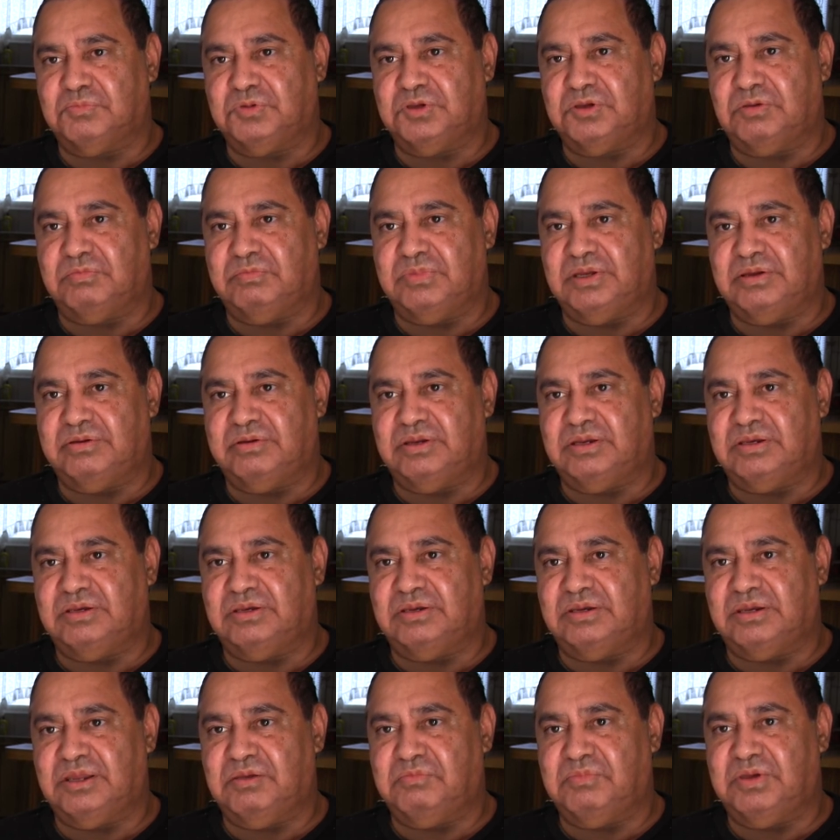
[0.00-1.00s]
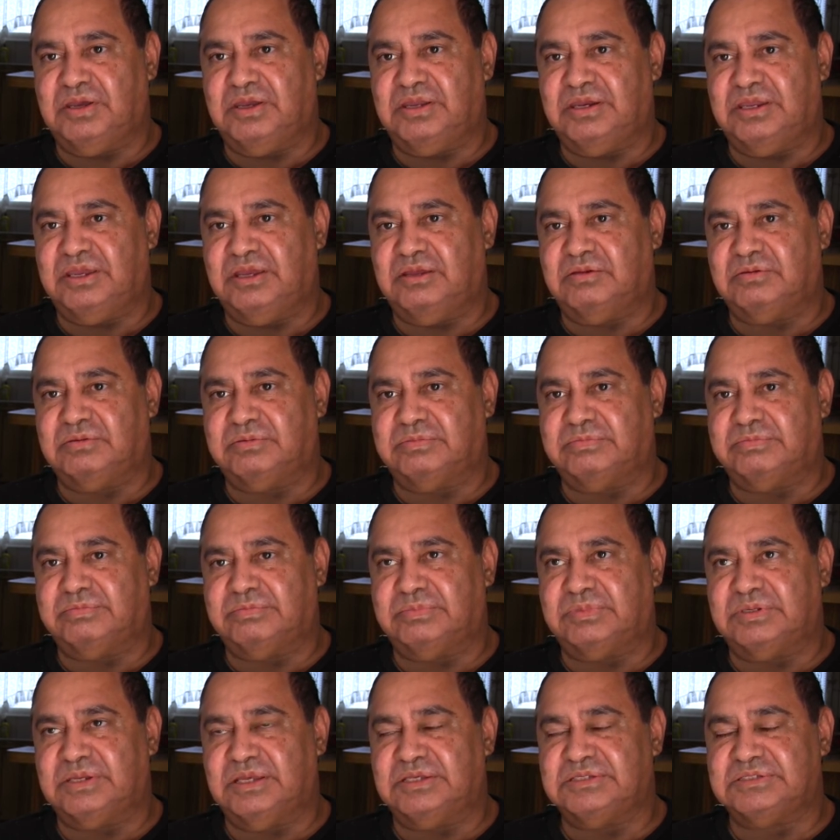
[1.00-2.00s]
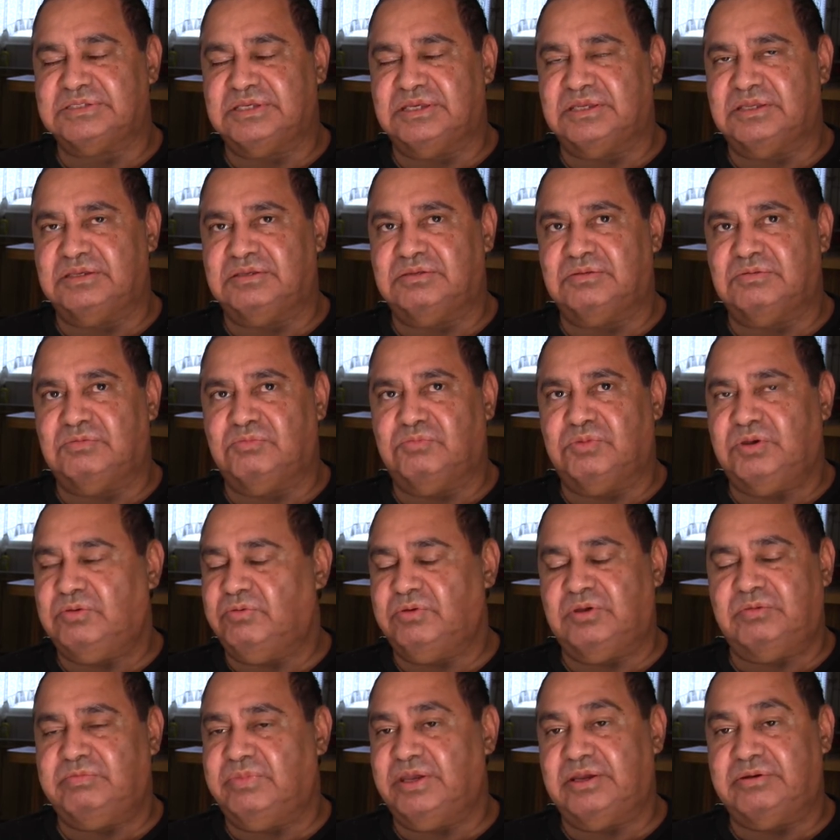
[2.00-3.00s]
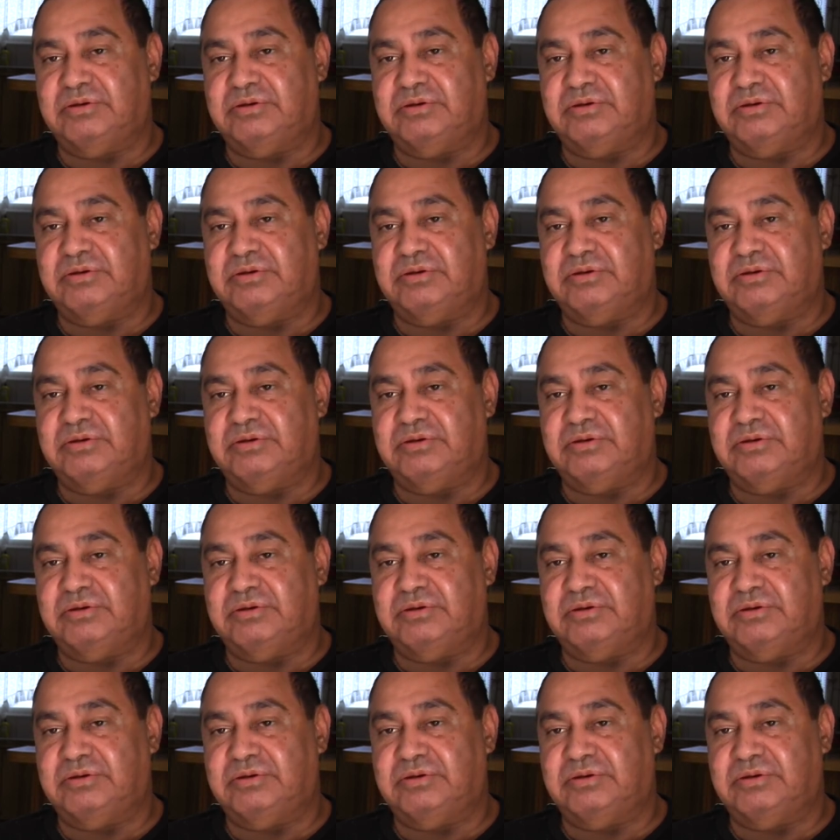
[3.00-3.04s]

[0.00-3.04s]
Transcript: got married and they made out, they said we weren't